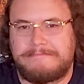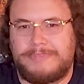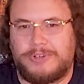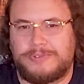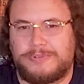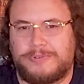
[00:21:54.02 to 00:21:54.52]

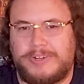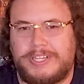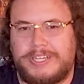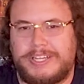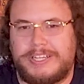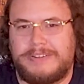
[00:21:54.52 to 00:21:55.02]
were
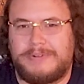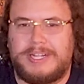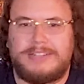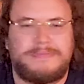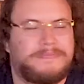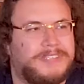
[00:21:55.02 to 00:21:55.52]
really the...
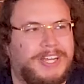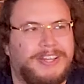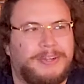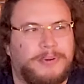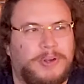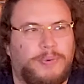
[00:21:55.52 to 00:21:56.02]
Well,
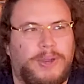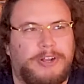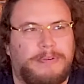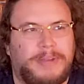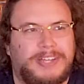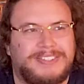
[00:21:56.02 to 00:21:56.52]
there were
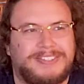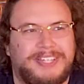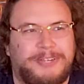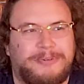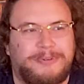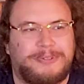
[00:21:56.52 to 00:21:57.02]
Quatermass
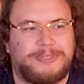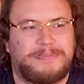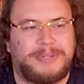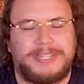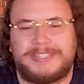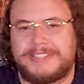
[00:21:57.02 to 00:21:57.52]
sequels,
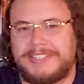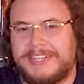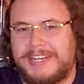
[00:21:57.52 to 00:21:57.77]
but...